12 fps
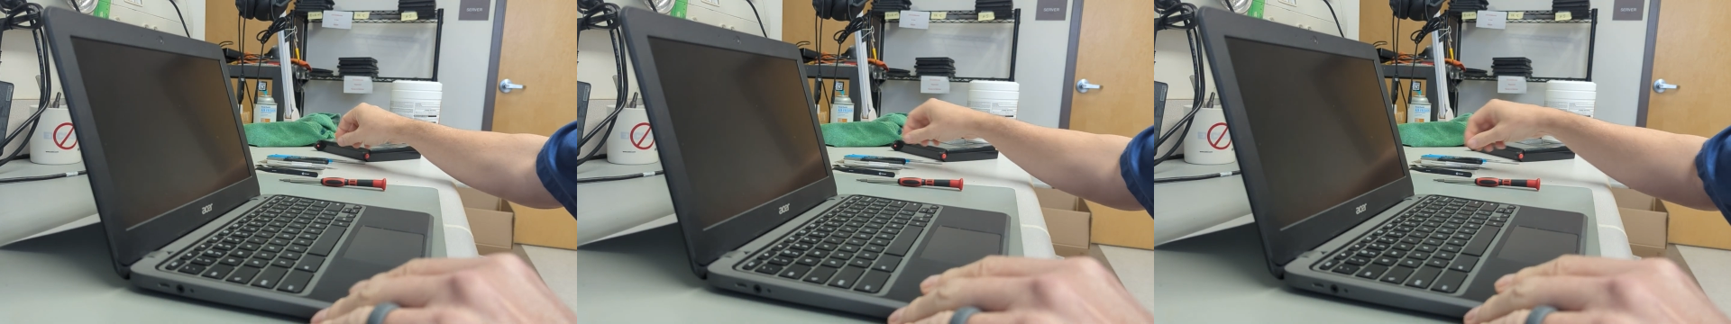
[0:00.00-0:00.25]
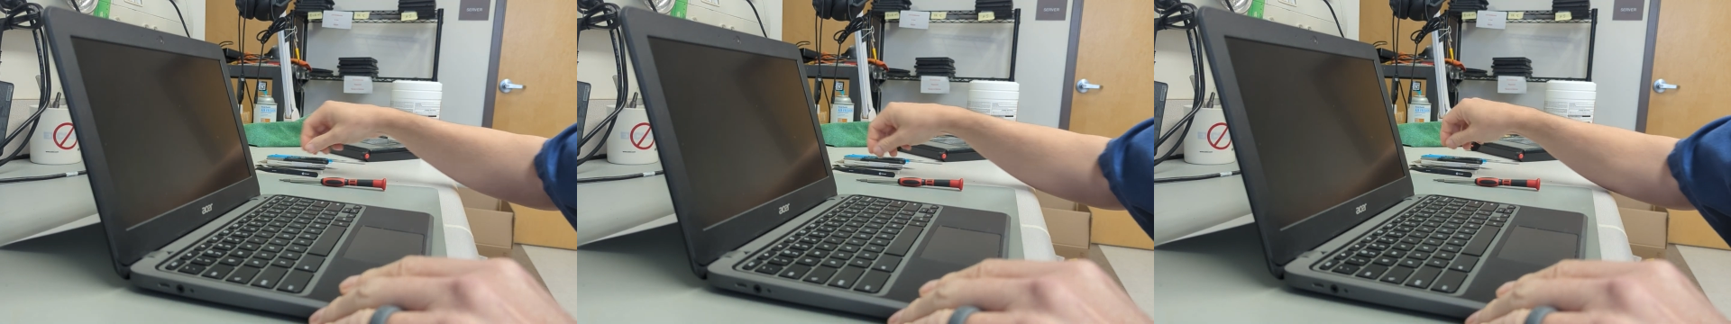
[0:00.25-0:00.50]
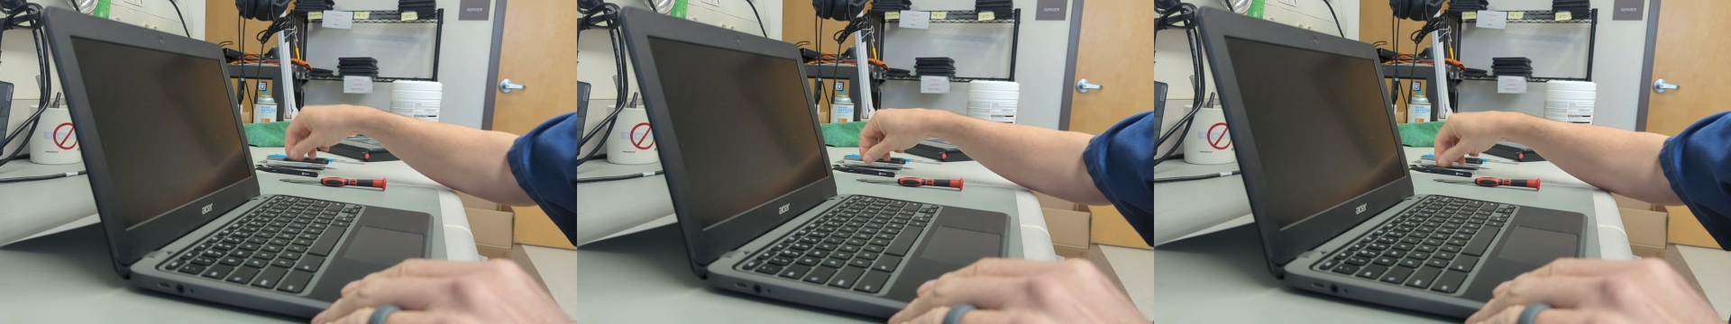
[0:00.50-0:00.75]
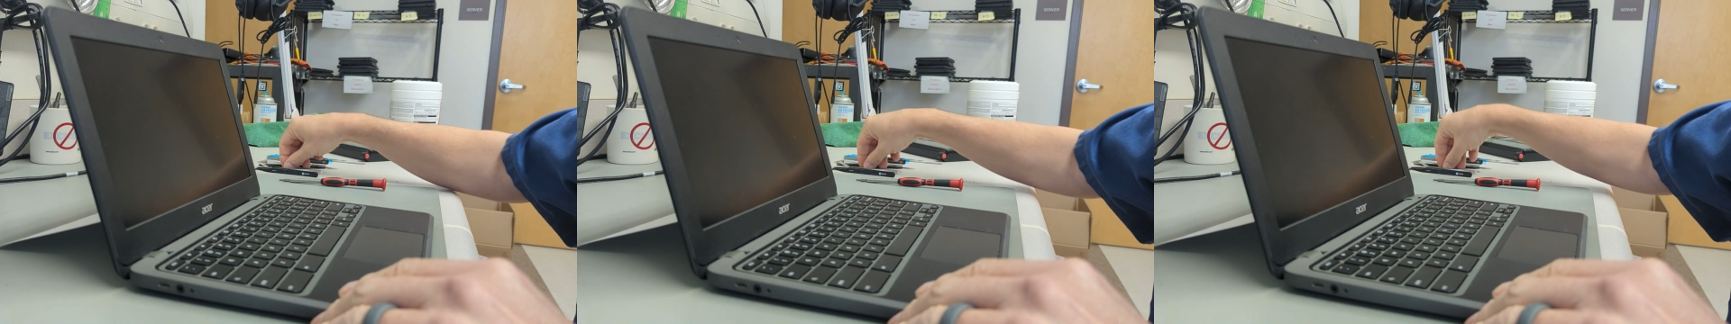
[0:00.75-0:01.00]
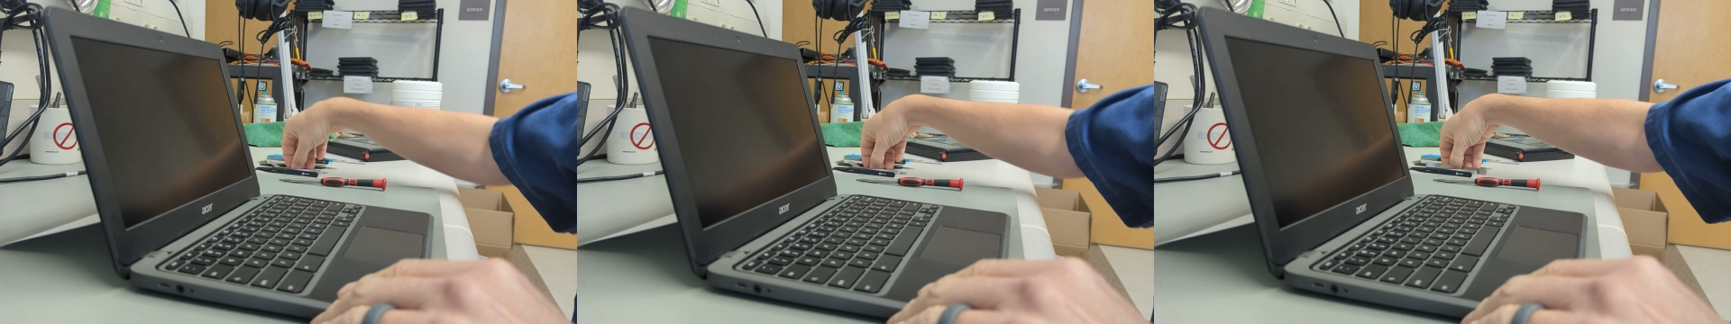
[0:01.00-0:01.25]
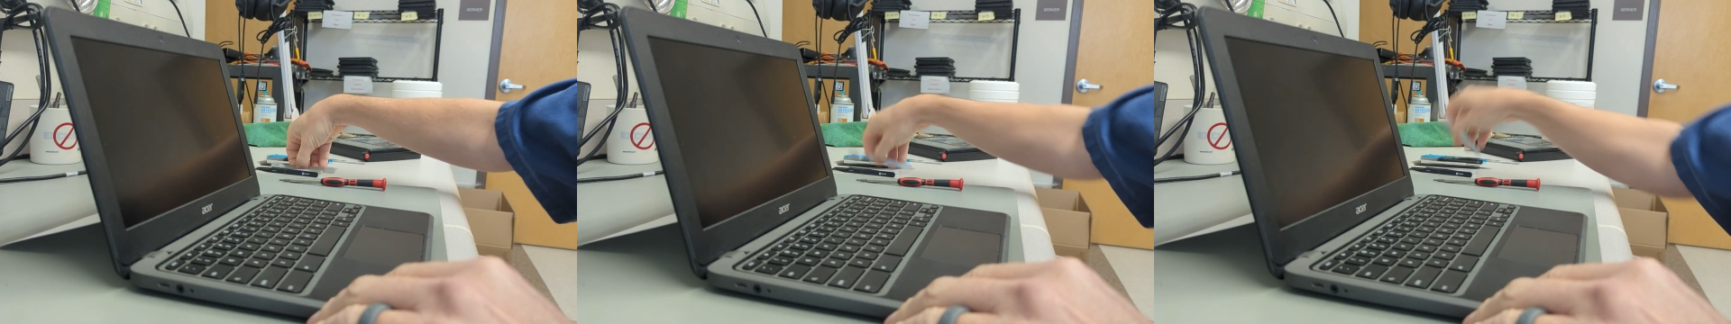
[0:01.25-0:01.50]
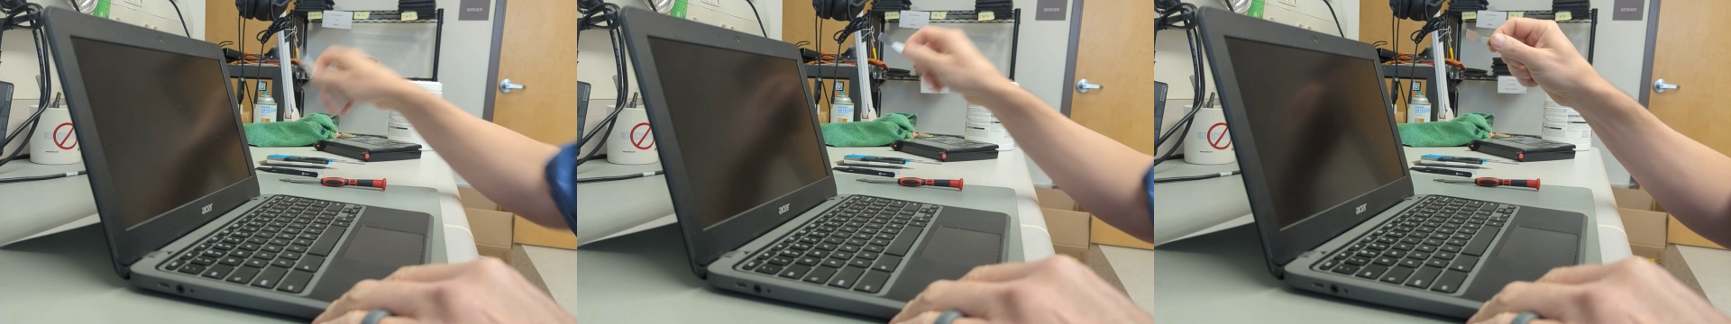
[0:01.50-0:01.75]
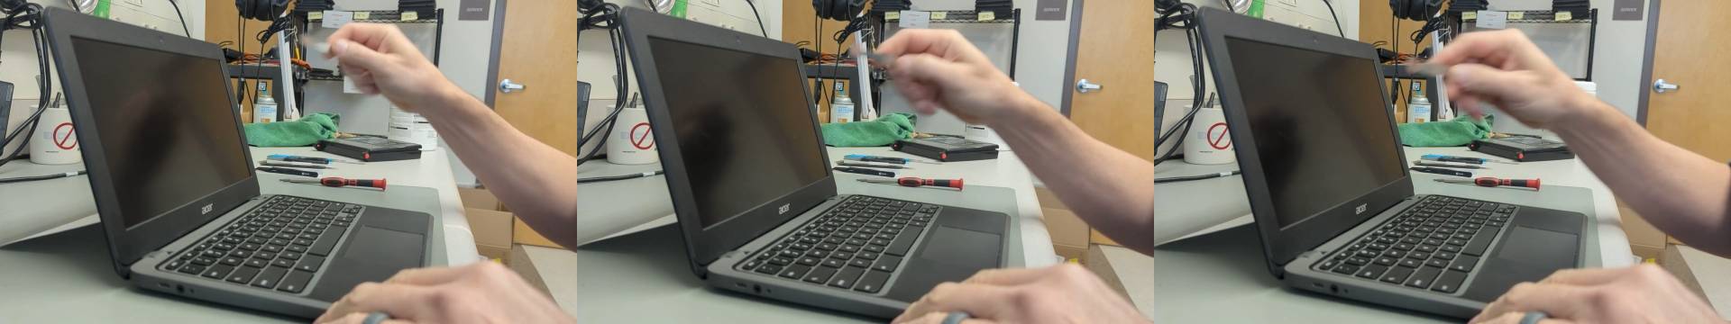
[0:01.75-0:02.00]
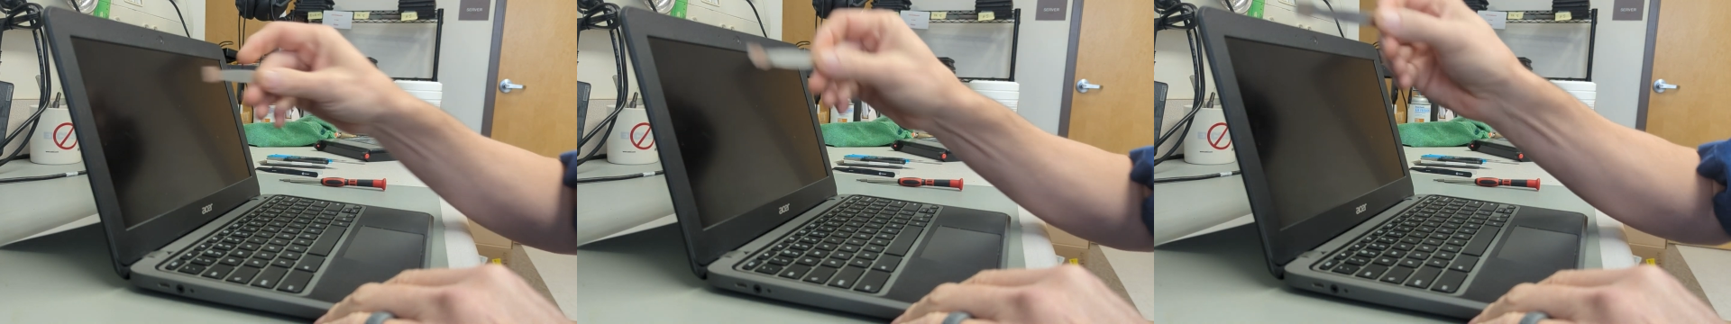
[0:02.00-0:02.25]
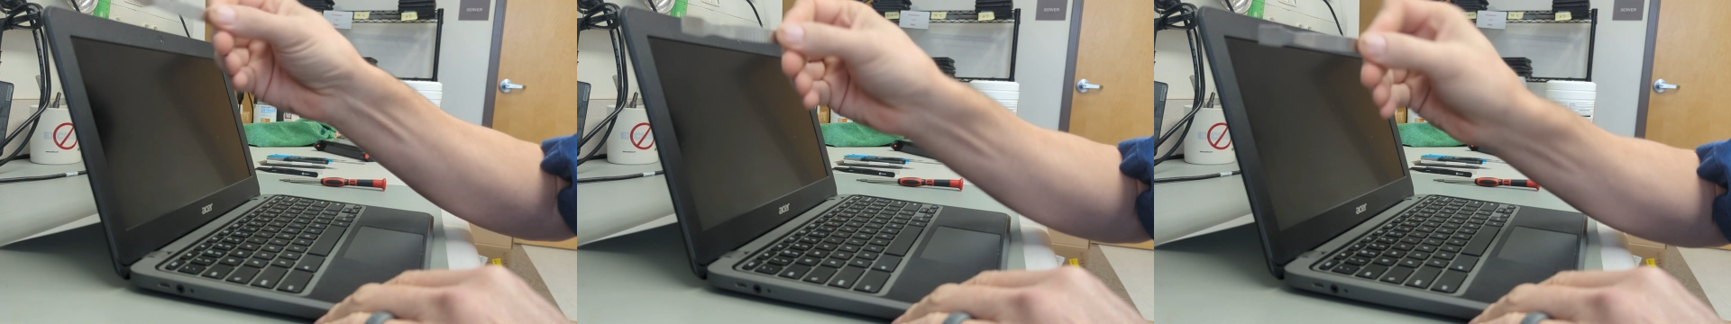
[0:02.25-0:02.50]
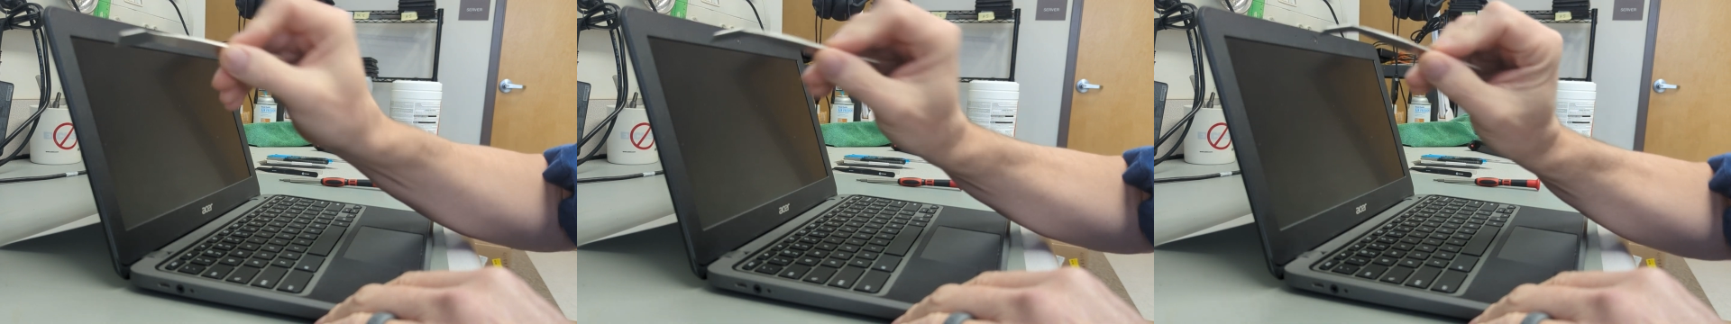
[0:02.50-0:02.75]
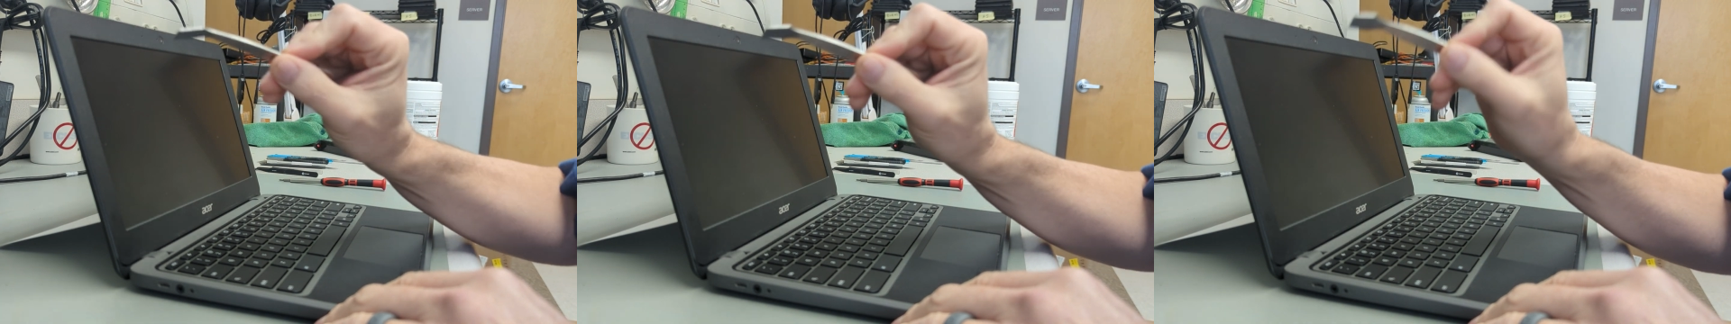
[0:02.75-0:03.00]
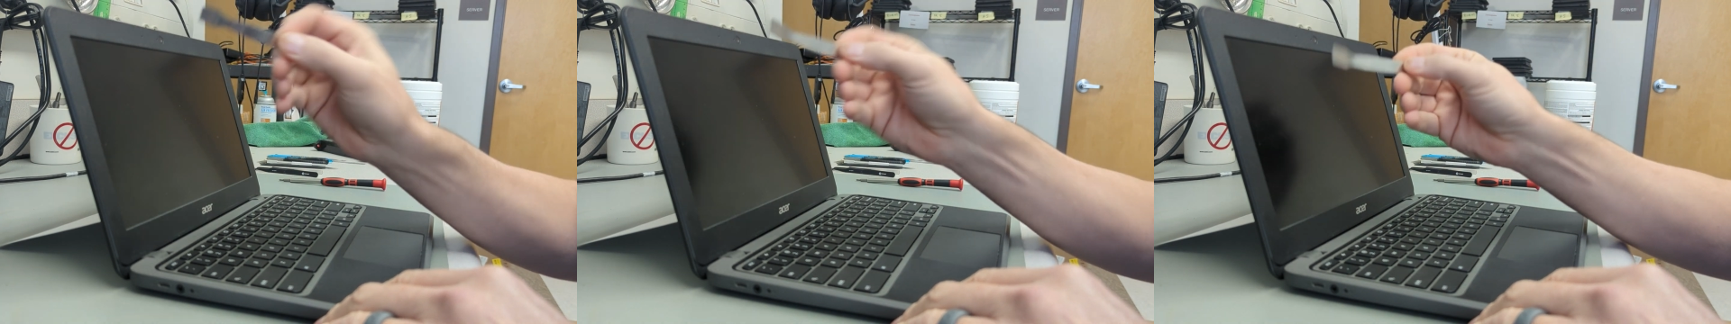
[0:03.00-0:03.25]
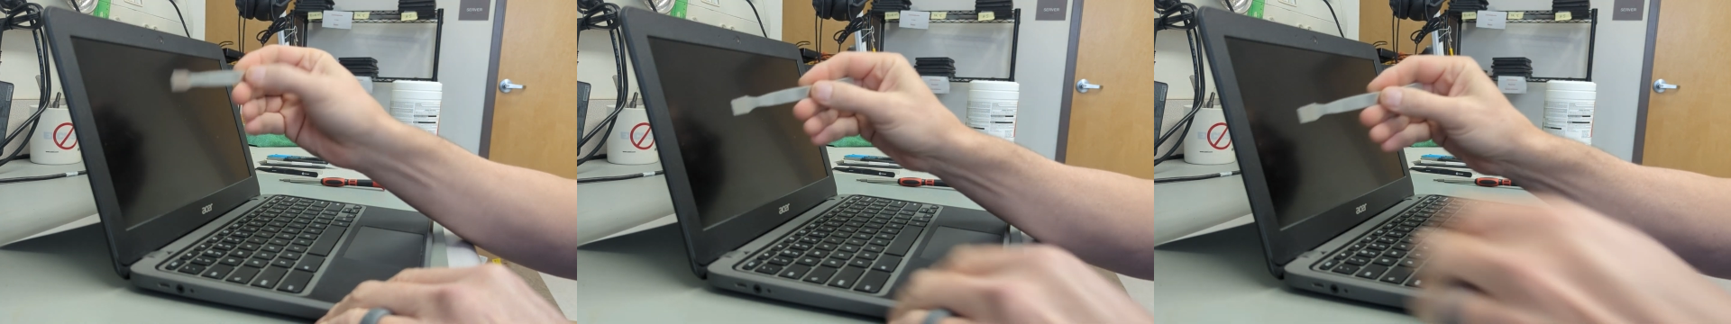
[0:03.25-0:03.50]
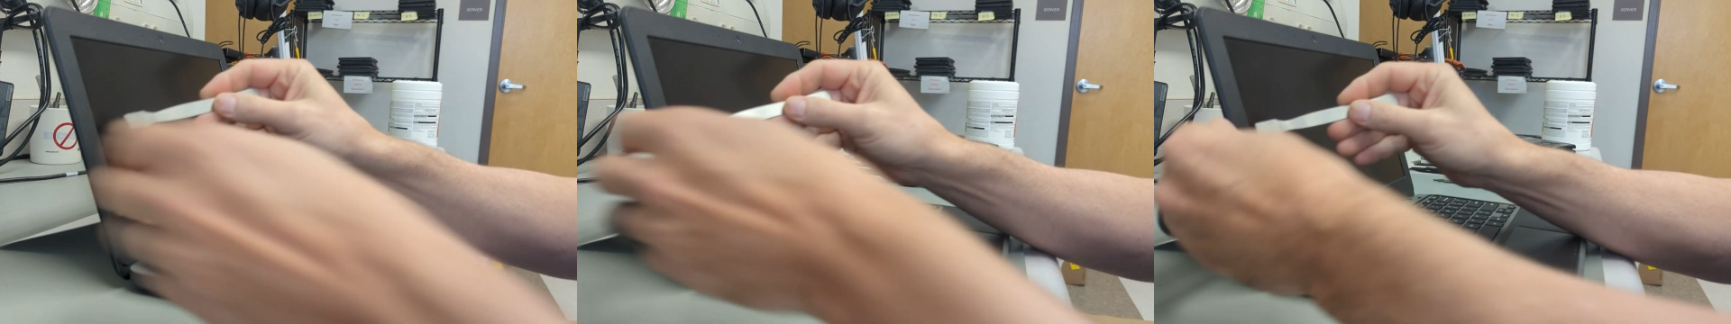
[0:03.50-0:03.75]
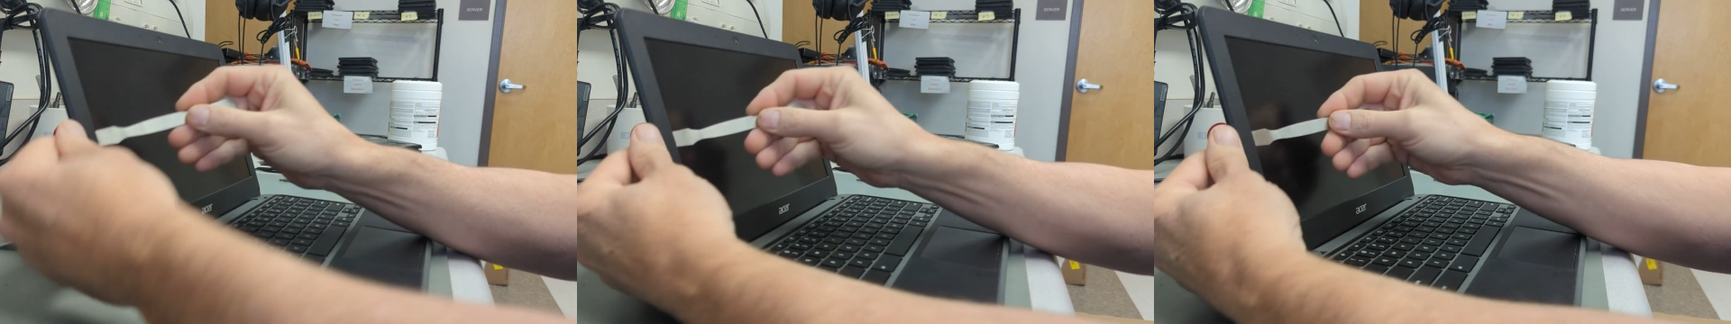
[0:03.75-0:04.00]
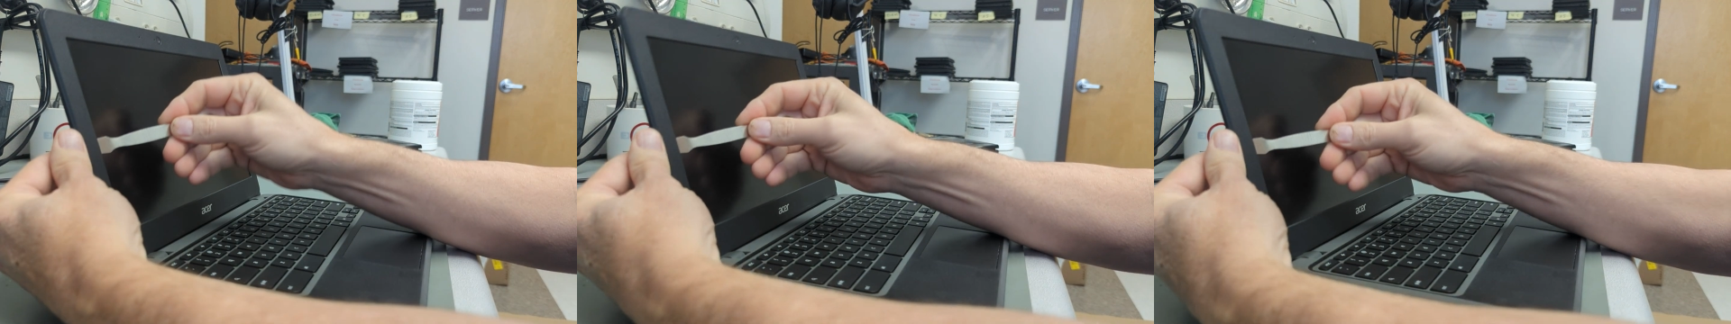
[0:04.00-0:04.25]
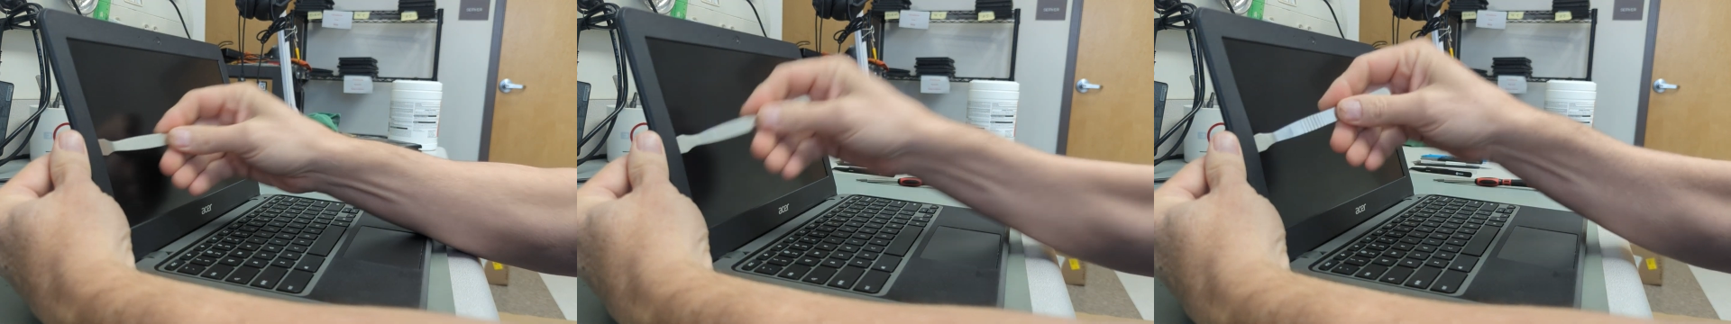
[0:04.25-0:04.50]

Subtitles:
Nobody's mouth can be seen.